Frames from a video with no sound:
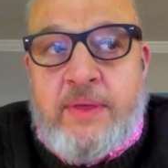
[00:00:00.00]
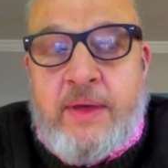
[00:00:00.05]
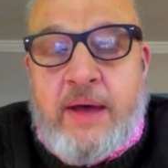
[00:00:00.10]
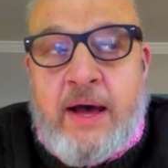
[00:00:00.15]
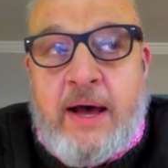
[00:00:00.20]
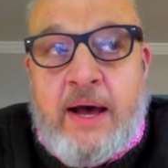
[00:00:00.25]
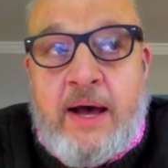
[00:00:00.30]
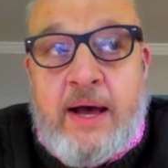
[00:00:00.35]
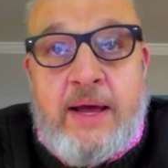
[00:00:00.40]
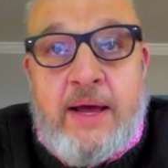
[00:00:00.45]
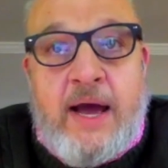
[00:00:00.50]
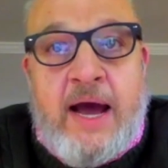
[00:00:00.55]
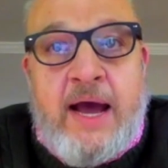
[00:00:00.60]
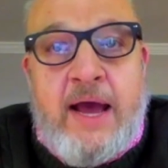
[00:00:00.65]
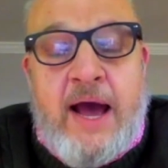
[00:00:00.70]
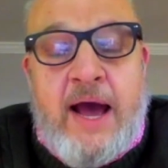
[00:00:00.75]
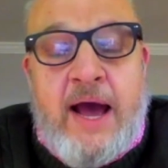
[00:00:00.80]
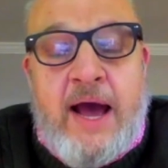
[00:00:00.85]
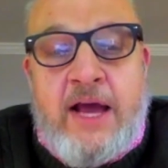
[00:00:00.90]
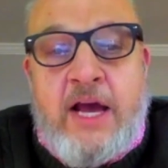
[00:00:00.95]

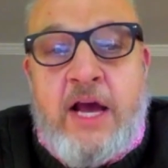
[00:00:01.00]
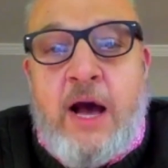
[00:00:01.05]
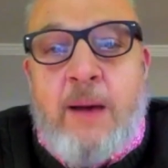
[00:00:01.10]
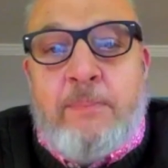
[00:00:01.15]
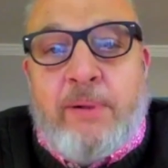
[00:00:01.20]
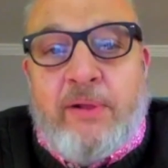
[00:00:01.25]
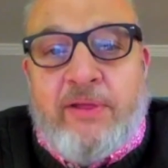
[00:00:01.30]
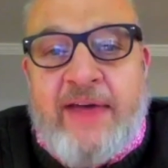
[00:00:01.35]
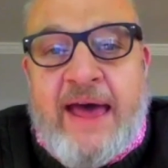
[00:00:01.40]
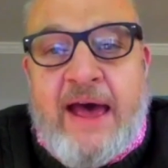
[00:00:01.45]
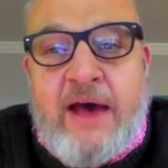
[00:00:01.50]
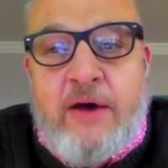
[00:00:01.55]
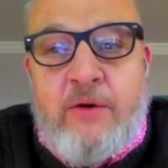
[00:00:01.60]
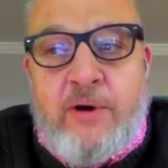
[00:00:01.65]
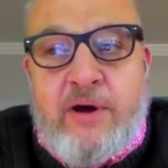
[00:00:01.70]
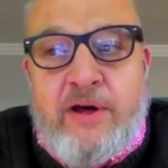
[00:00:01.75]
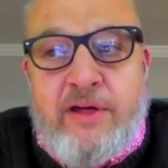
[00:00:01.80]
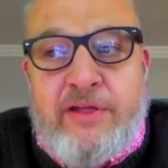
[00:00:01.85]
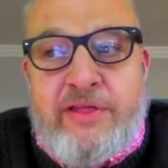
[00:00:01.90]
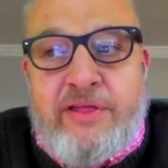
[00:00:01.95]
I couple
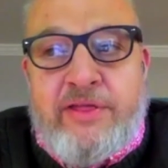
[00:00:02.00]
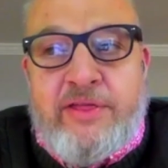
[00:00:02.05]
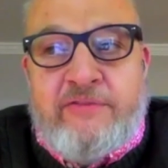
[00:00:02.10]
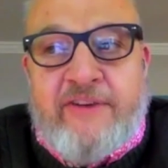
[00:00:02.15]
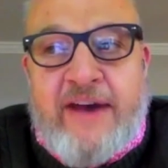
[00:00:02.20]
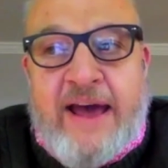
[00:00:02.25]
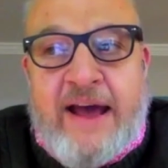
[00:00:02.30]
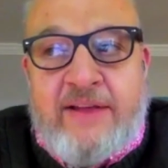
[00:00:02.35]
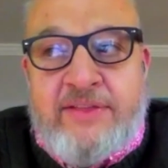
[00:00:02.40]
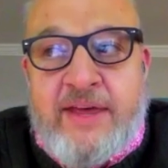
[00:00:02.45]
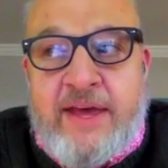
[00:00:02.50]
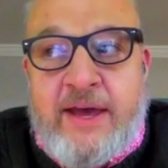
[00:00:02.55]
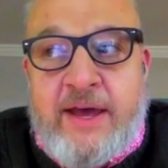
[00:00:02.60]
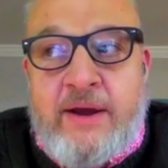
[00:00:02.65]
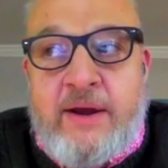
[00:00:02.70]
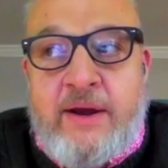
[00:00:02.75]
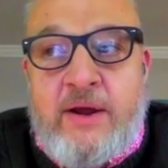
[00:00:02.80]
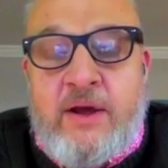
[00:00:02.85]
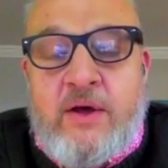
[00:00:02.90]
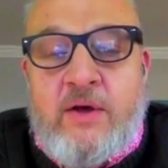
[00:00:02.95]
that with the fact
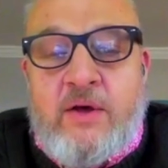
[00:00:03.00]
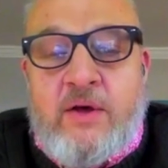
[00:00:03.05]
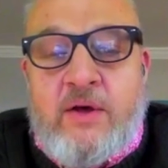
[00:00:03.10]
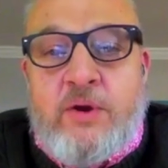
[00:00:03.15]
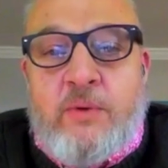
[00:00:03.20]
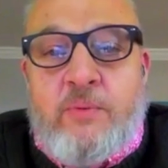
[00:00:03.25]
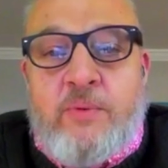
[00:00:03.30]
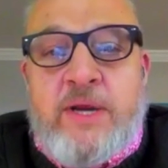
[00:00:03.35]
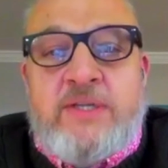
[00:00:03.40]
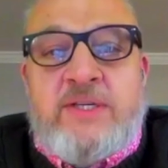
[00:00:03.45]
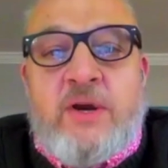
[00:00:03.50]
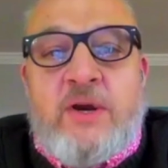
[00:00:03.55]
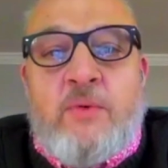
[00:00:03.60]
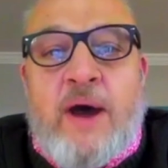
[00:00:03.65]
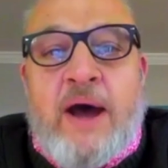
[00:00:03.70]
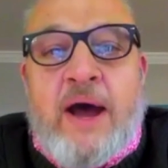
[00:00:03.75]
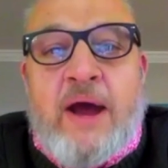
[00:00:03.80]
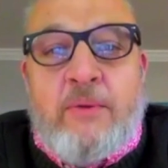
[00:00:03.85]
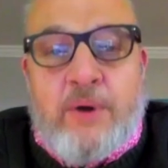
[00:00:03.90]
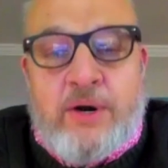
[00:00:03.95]
that the
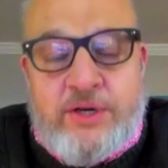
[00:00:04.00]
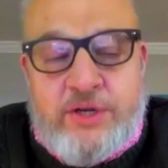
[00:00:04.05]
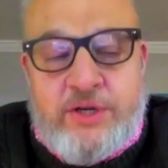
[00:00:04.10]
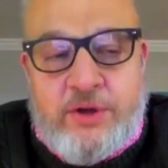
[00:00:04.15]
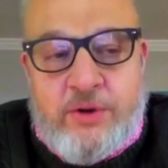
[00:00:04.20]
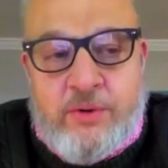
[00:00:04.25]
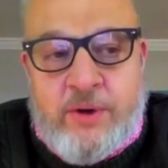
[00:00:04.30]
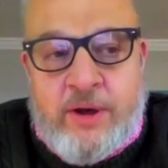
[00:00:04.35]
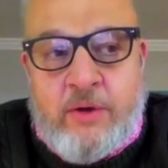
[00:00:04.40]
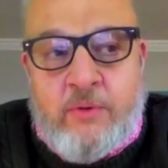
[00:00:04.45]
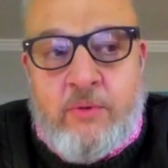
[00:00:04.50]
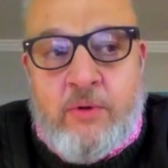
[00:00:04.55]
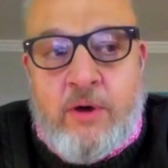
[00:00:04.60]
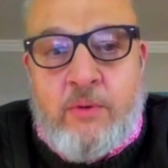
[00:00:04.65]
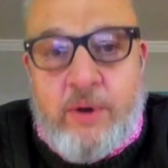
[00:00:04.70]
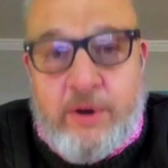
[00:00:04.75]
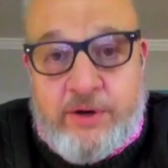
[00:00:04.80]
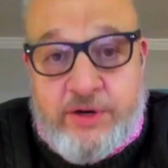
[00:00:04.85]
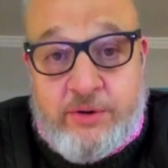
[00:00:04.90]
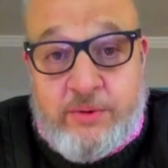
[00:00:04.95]
reason why we're doing
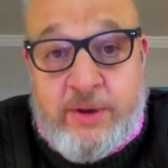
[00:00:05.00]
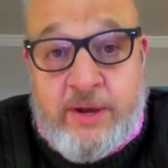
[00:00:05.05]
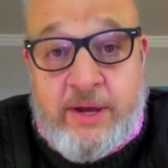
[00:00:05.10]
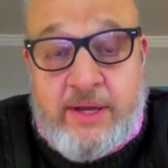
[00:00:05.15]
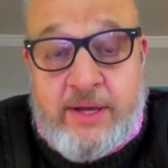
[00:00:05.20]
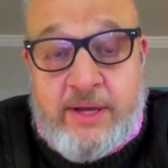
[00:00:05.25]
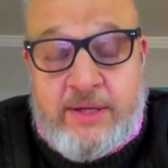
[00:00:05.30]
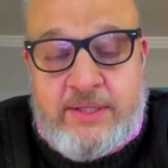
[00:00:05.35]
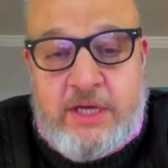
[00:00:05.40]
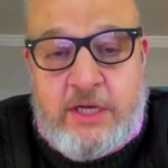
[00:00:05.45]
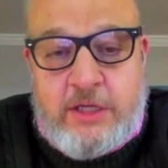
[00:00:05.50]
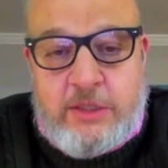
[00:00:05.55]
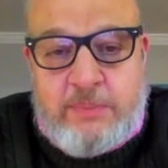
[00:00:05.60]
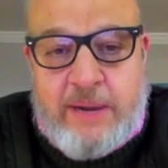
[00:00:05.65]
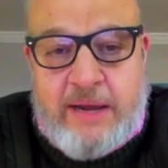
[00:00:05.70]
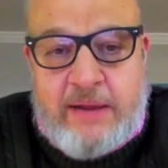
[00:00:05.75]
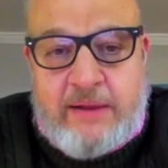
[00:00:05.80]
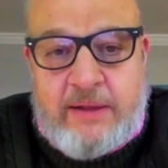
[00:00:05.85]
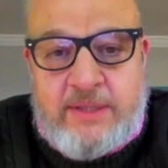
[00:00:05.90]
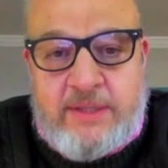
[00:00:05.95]
what we're doing at
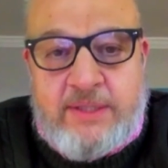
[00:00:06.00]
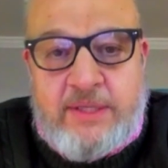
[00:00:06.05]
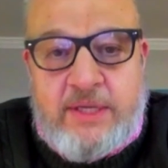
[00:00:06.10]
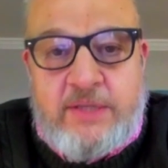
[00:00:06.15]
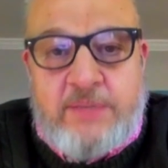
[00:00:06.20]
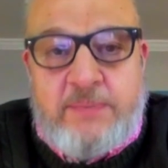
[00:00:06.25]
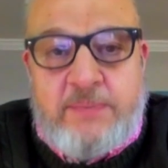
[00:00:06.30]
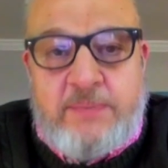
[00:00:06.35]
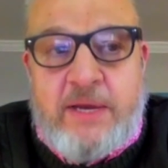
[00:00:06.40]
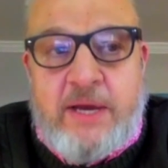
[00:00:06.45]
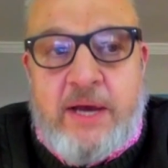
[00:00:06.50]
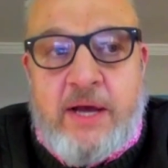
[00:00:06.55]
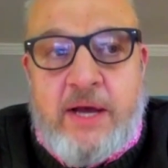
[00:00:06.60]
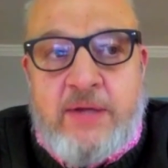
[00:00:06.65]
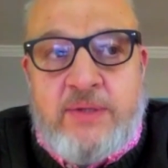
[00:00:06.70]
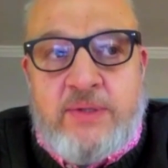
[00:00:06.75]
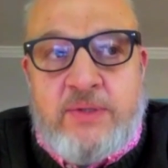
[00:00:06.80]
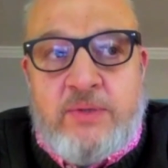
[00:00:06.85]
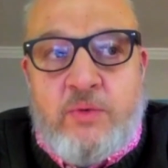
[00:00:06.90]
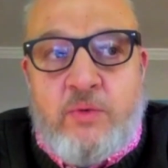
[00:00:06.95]
CX Pilots is
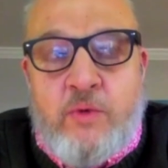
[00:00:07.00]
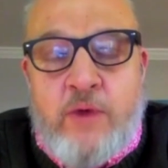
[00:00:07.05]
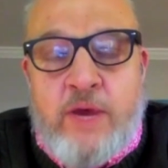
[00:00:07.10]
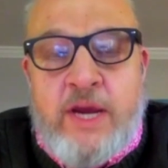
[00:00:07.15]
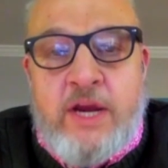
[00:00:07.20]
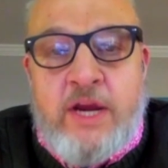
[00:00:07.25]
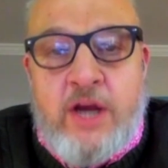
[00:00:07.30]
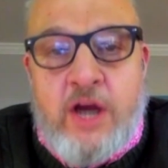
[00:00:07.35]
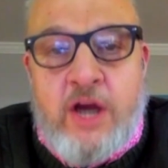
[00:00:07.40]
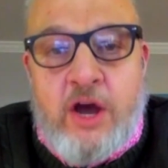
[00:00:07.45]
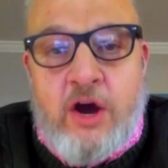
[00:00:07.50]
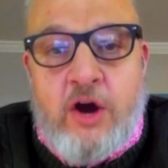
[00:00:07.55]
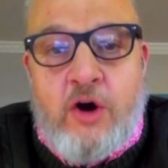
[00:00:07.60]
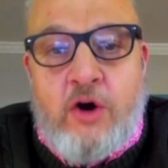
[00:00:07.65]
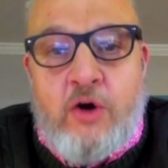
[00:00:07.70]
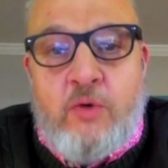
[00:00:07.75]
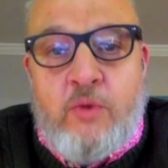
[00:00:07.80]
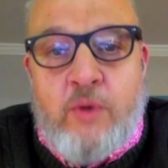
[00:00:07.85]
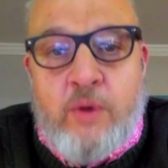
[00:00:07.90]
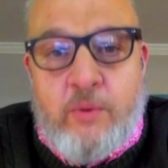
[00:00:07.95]
because we
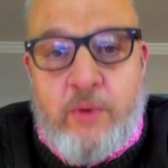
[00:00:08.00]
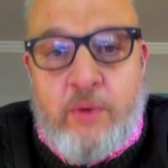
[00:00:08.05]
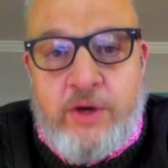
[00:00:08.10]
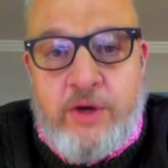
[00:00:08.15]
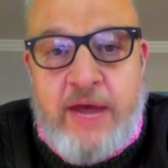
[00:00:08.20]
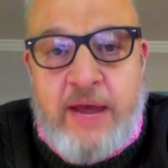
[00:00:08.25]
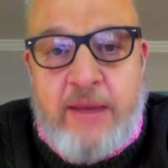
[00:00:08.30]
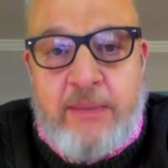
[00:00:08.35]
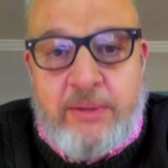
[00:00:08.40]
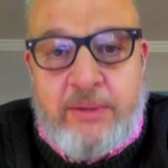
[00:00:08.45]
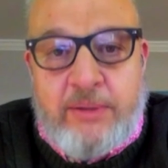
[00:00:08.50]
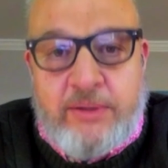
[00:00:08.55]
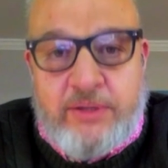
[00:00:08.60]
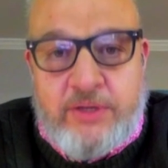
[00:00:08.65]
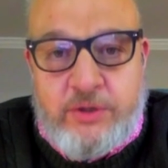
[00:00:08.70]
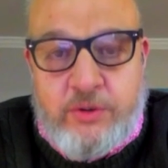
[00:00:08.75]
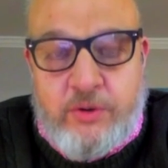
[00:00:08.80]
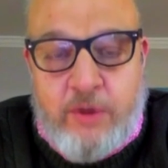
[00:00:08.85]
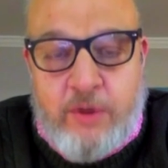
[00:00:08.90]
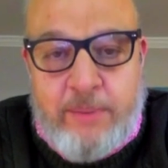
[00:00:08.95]
know when we're able to
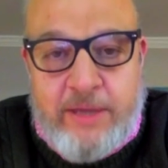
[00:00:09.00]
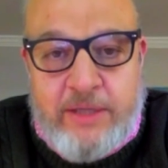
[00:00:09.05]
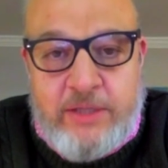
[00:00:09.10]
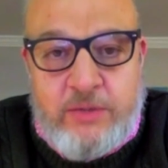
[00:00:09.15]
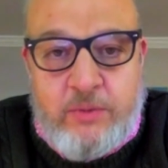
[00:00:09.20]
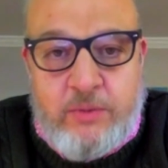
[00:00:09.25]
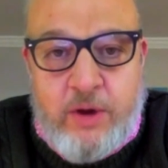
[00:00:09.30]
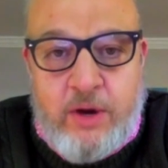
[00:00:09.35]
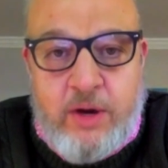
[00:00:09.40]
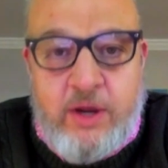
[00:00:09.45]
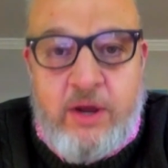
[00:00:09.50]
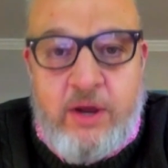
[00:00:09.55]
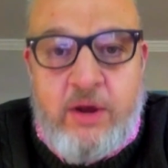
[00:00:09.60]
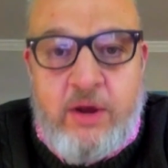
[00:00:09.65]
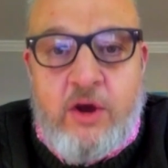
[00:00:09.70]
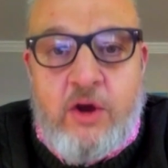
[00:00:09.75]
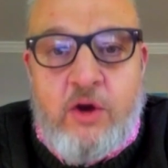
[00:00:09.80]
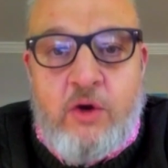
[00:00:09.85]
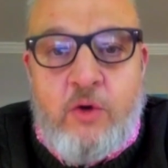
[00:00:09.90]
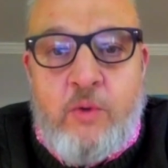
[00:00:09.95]
do our best work,
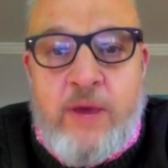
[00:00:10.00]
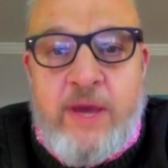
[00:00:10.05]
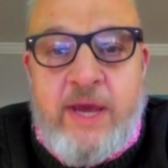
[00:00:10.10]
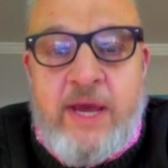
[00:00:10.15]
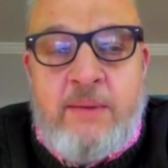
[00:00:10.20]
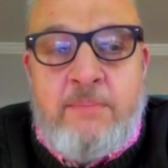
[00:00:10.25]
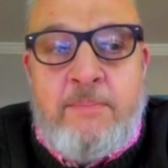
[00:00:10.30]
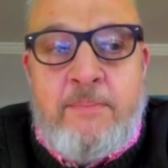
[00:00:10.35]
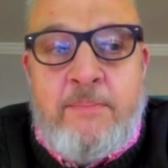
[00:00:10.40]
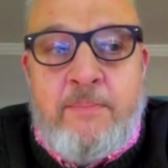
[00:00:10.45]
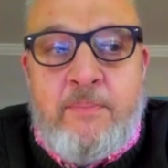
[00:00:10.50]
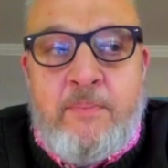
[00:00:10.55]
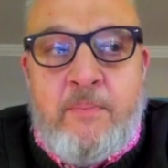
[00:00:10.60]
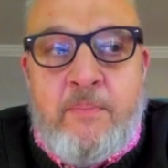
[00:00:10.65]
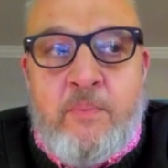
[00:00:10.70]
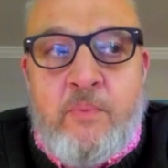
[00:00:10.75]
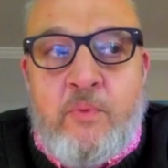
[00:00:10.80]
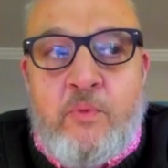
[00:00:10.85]
we can